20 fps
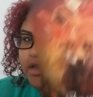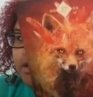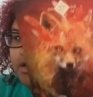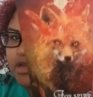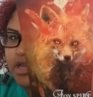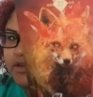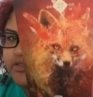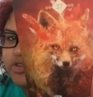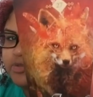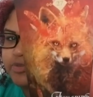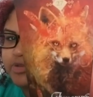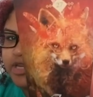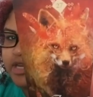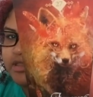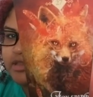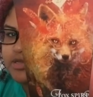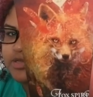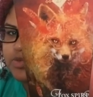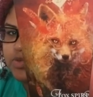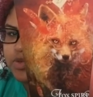you're going to have to play
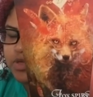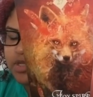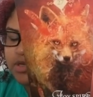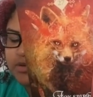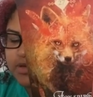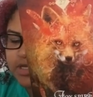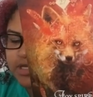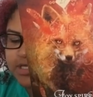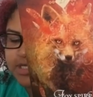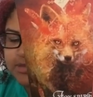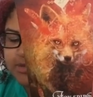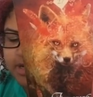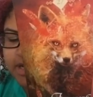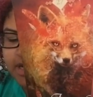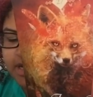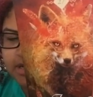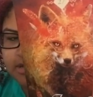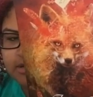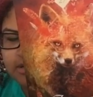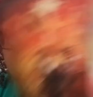this really, really
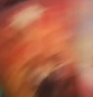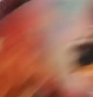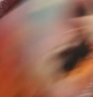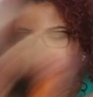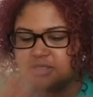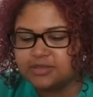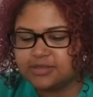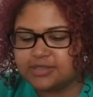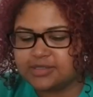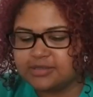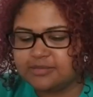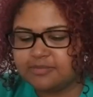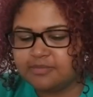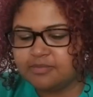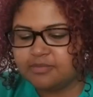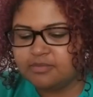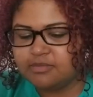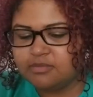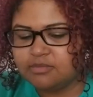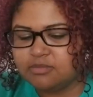smart, Queens.
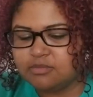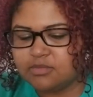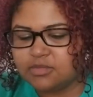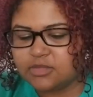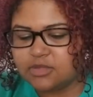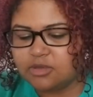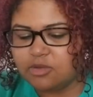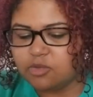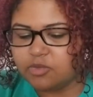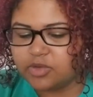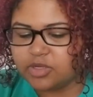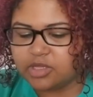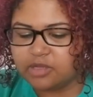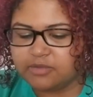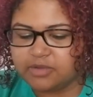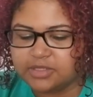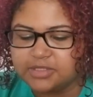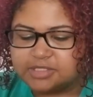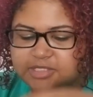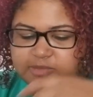Really,
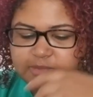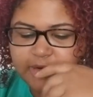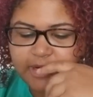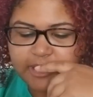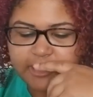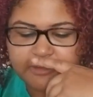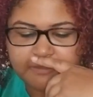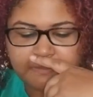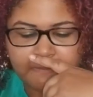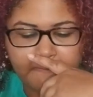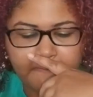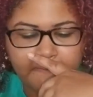really smart.